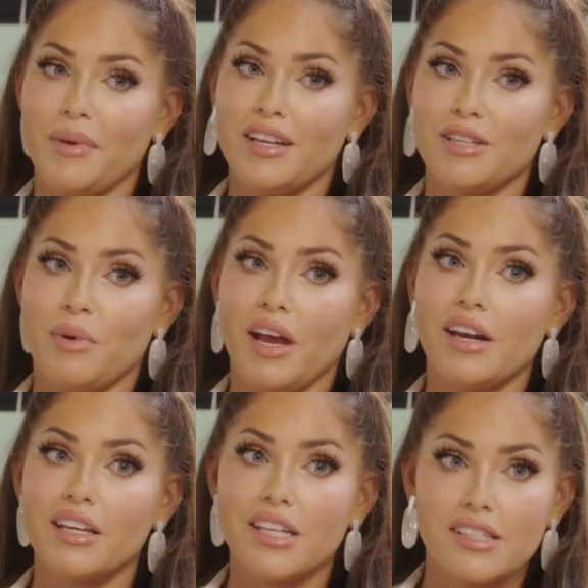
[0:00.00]
my
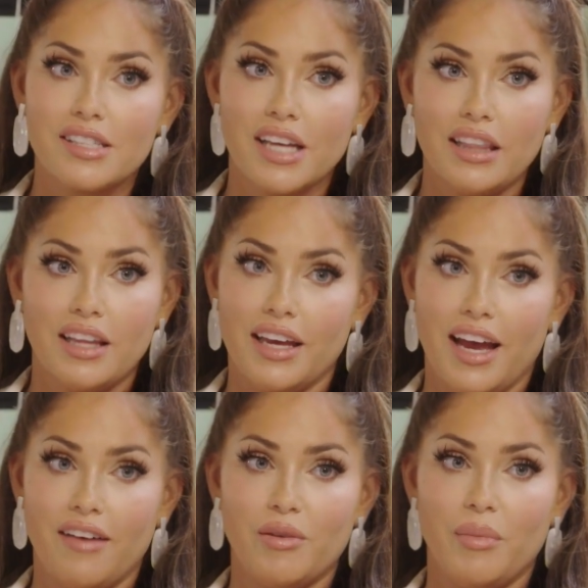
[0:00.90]
independence and like
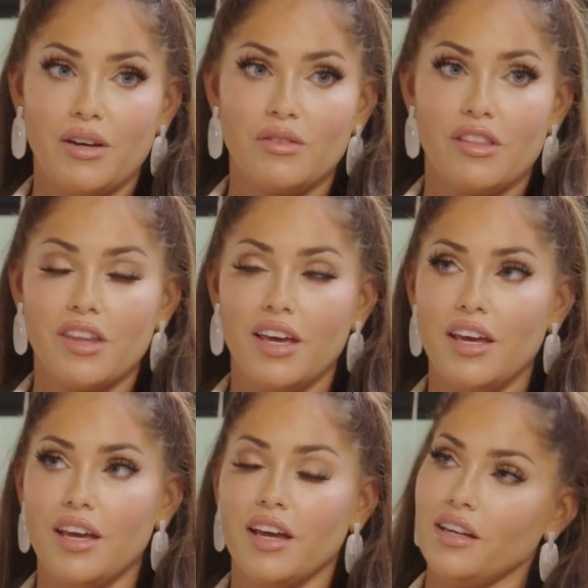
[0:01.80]
having my own
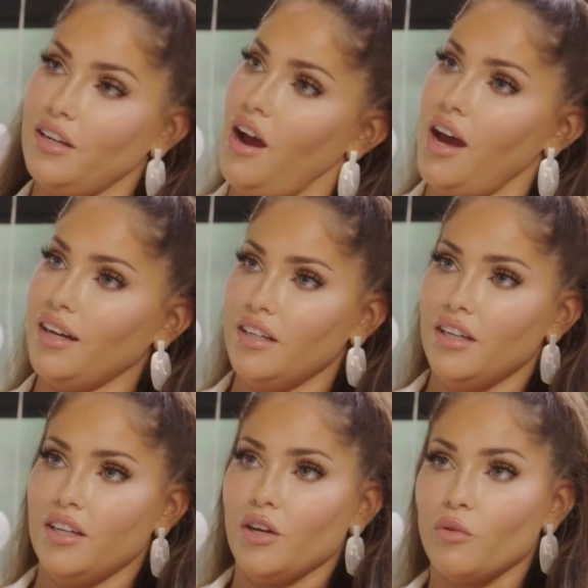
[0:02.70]
thing and not
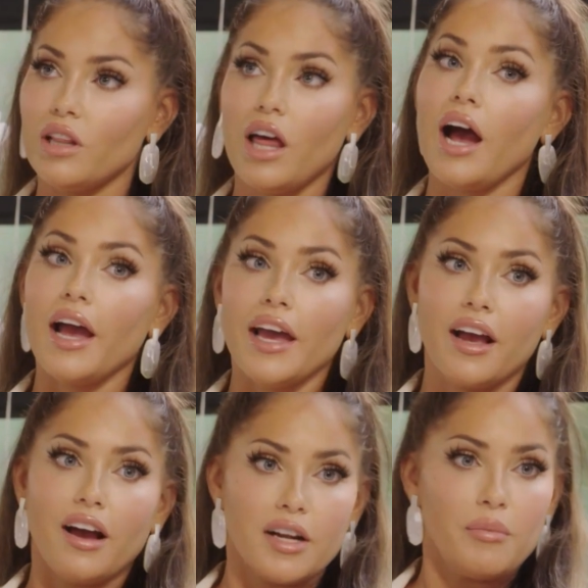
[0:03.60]

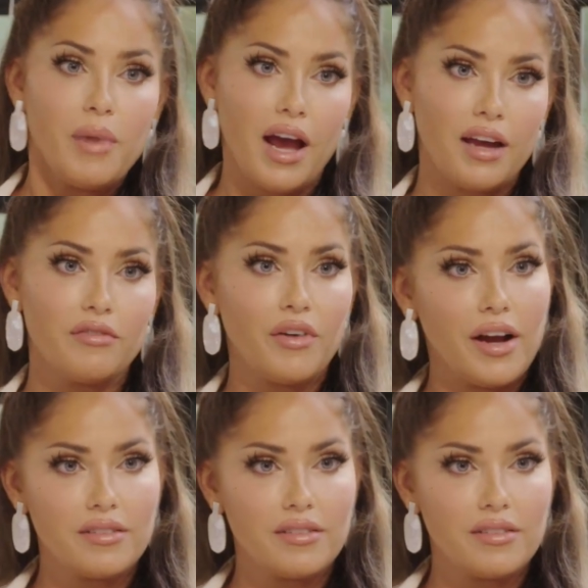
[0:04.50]
relying on a man for